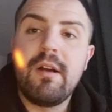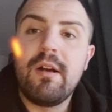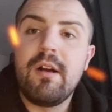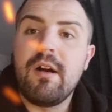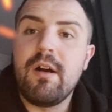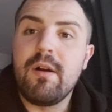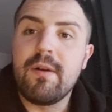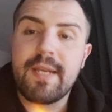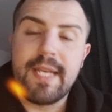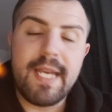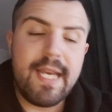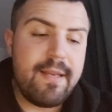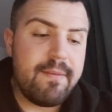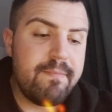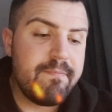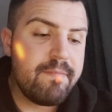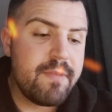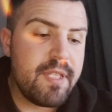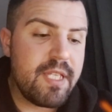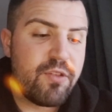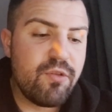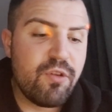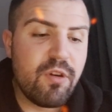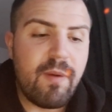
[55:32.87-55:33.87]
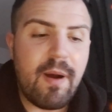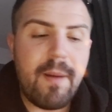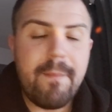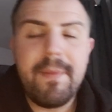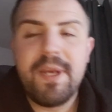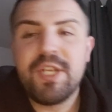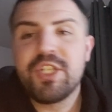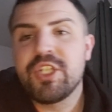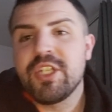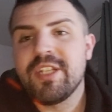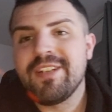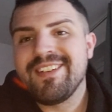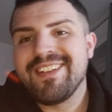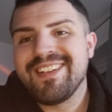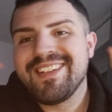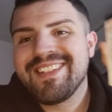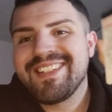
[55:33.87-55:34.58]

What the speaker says: Okay, let's talk about mission